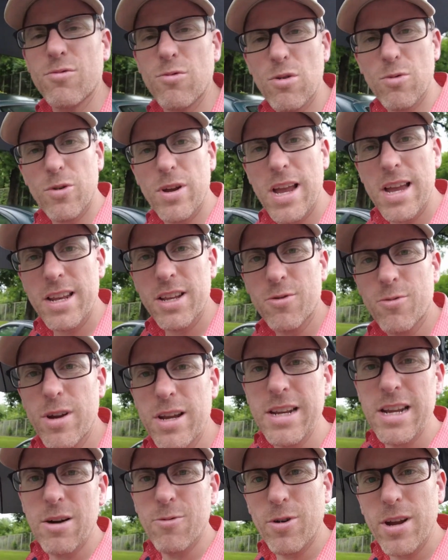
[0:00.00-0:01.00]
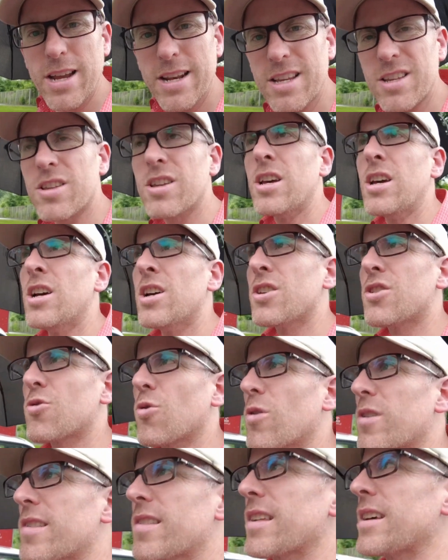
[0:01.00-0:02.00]
where we're heading right now. We're heading
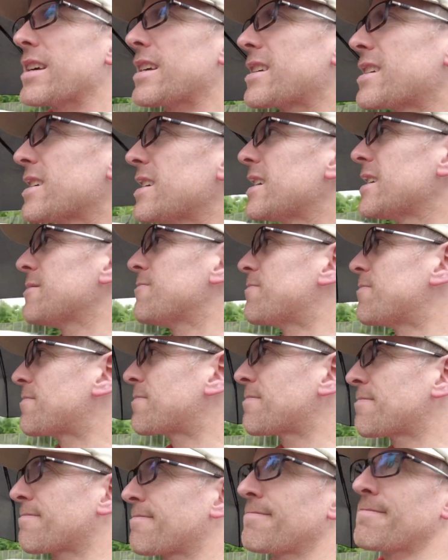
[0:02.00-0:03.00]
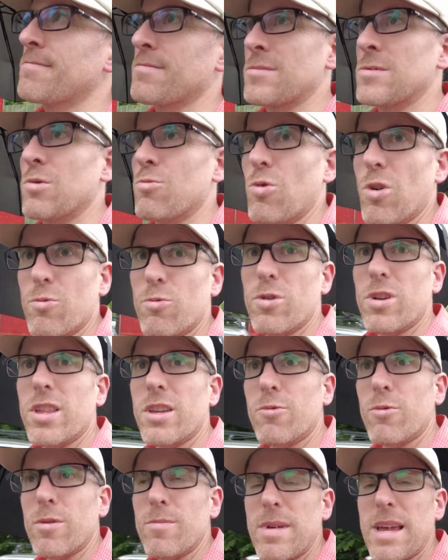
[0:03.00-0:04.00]
towards like what
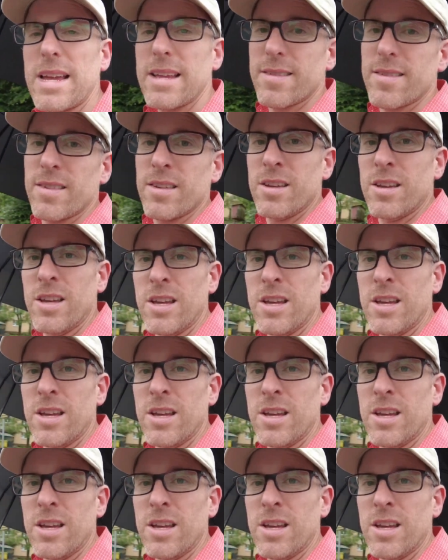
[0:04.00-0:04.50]
really remains.